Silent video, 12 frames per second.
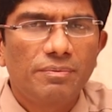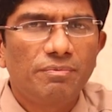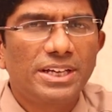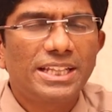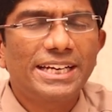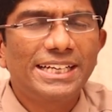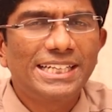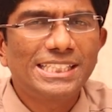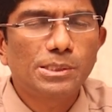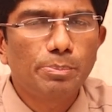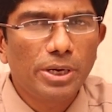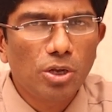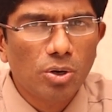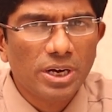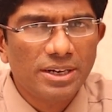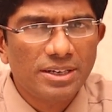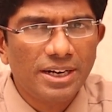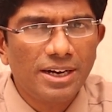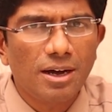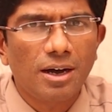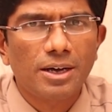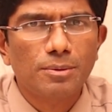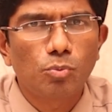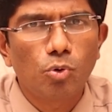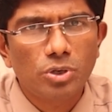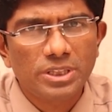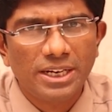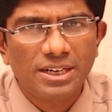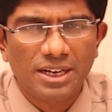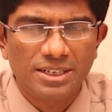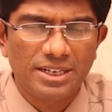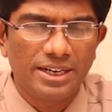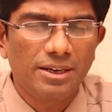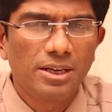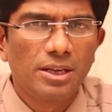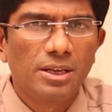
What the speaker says: whether it is below 100 or more than 100.